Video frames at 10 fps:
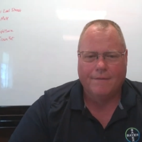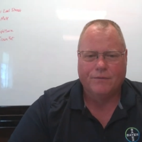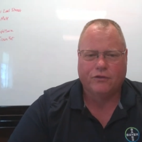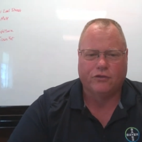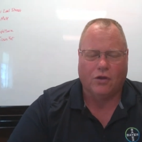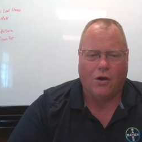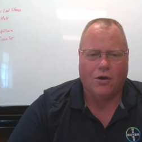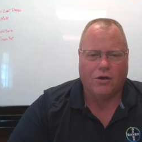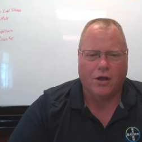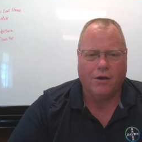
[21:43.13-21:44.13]

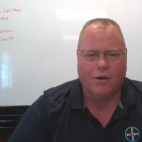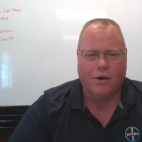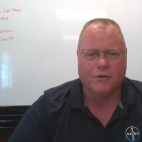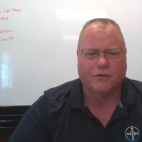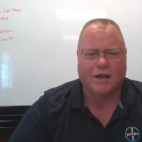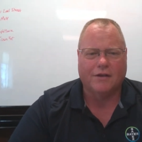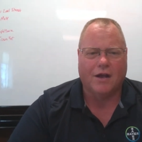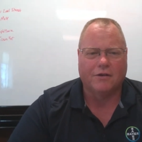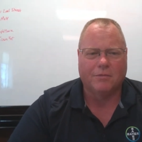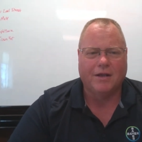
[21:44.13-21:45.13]
star co-host like
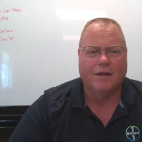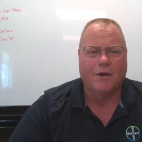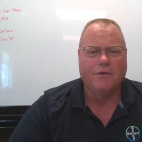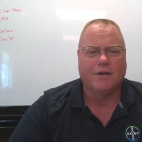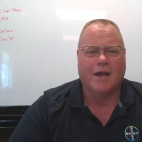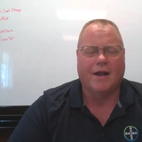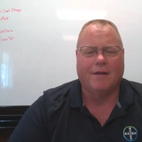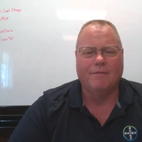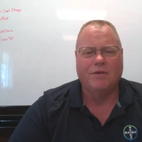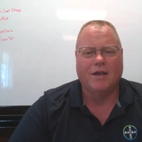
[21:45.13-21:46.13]
Dr. Bilo, you
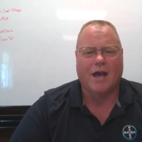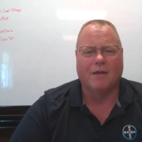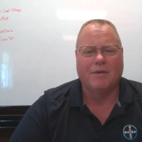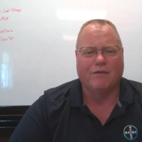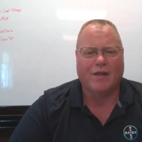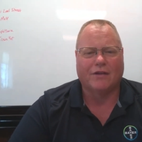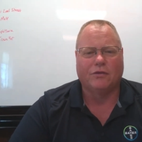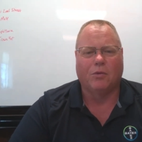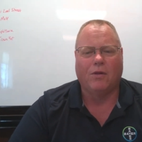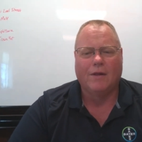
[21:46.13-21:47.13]
gotta be
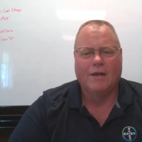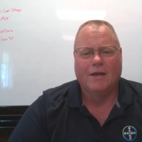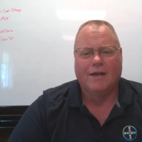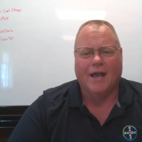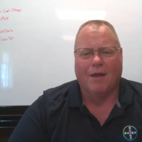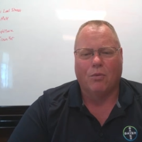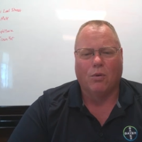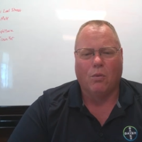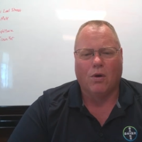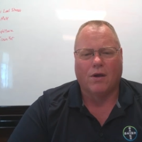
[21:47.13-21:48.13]
flexible. And we're
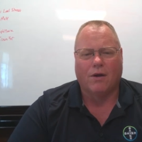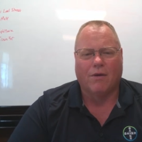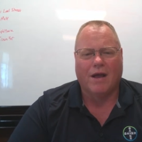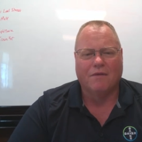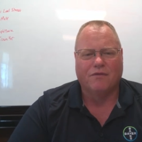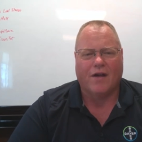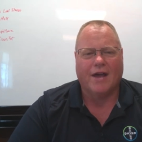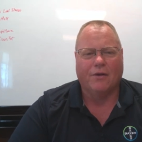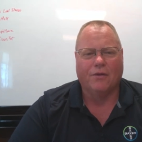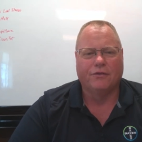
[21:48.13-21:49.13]
working around
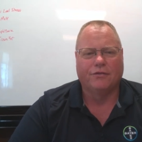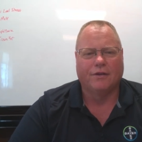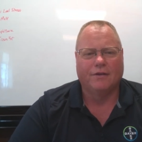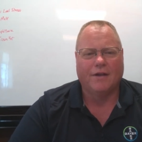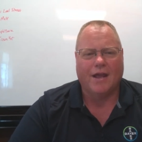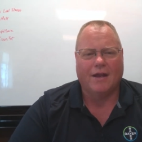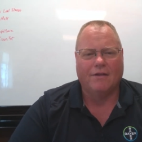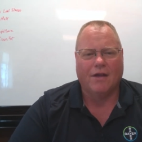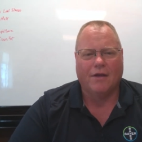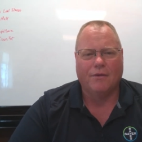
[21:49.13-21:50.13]
finals
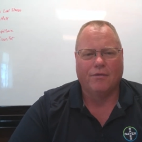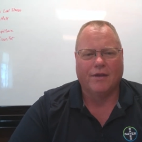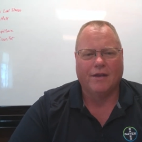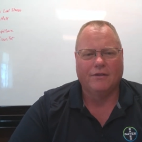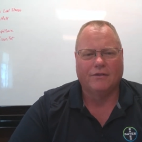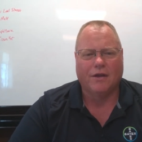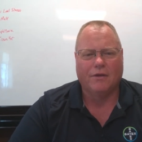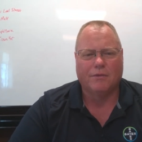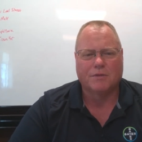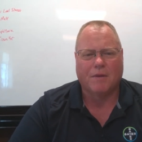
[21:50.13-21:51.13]
and other things,
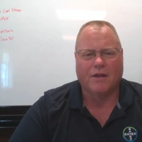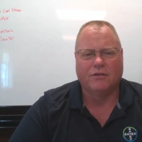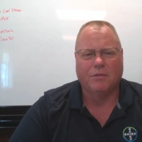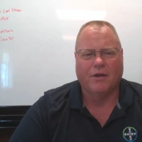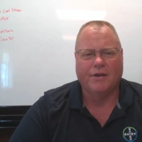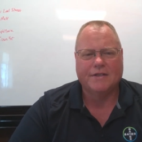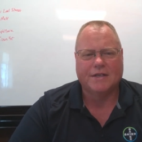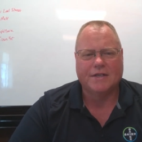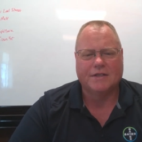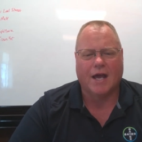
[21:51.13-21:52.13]
other responsibilities
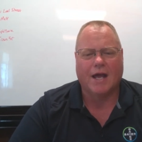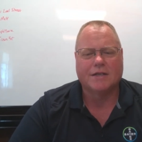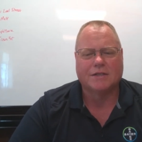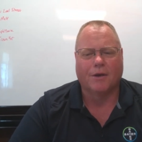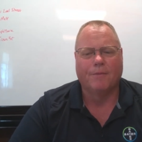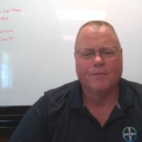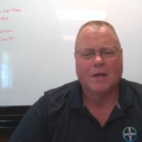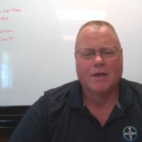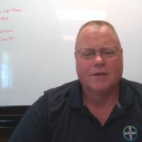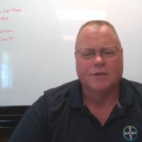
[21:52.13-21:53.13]
he's got. So
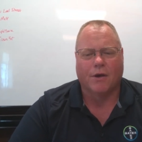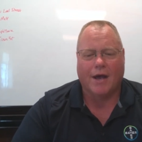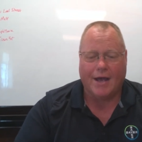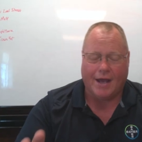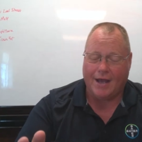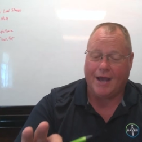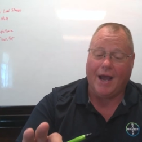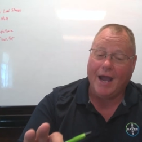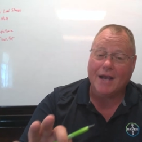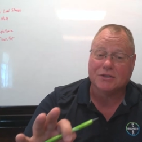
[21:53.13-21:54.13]
I
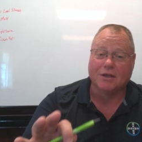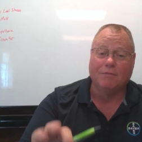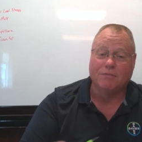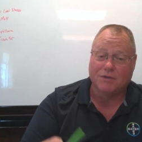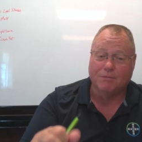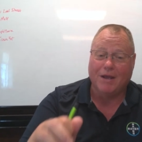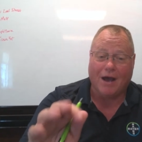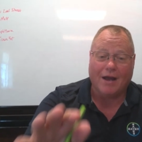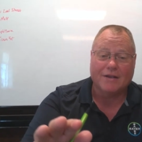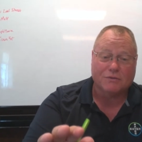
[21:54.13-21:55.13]
actually, to be
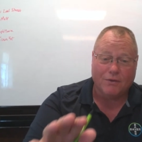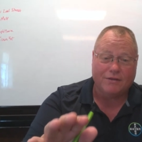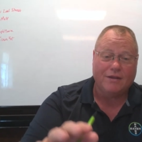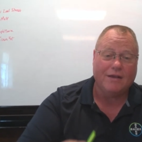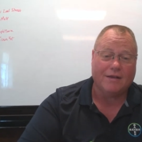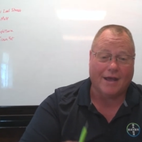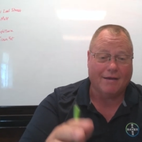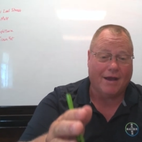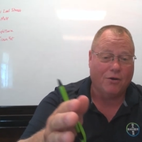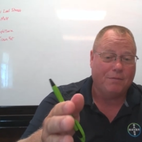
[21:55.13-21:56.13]
honest with you, I
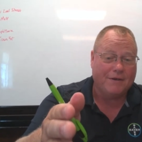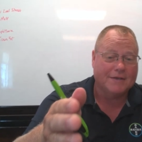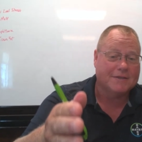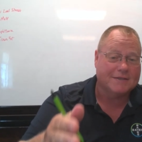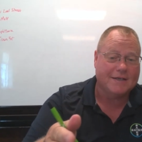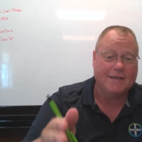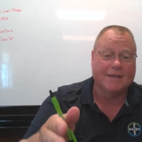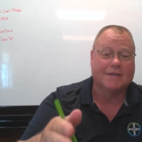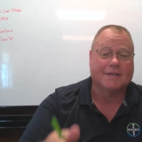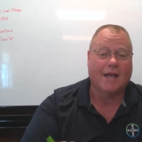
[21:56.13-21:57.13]
hope he doesn't see
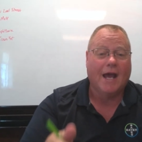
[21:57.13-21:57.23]
this.